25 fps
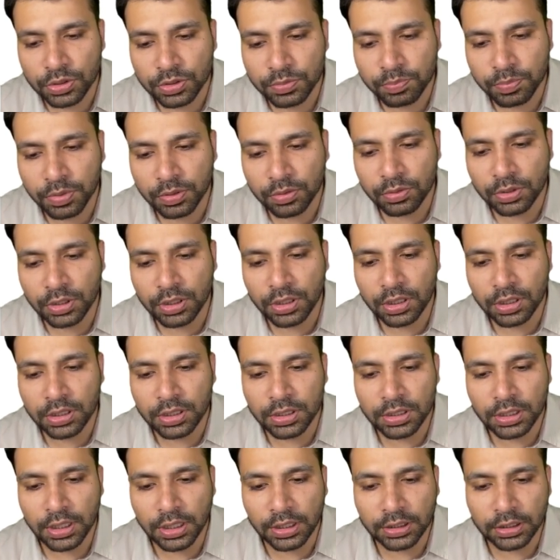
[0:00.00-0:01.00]
powder
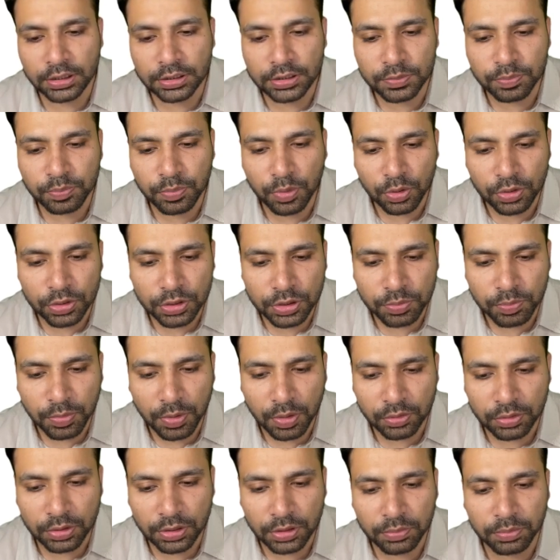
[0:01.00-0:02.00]

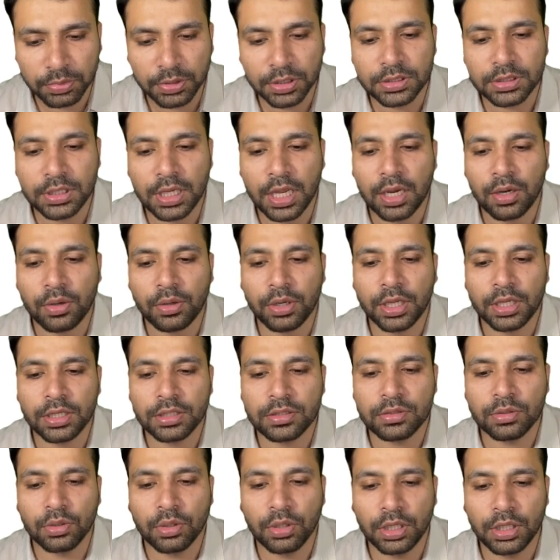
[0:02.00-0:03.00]
plus
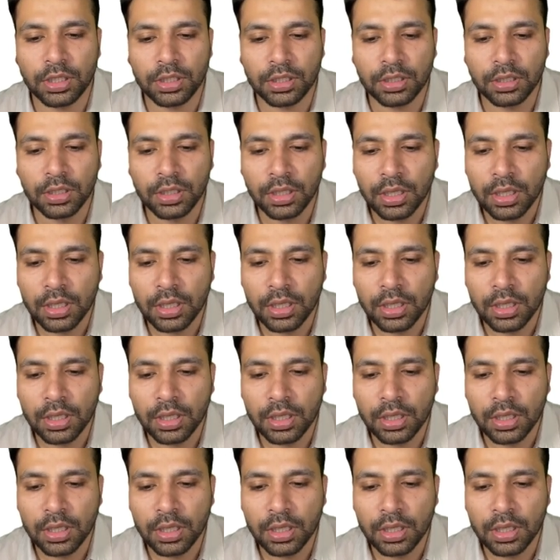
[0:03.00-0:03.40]
iodized oil,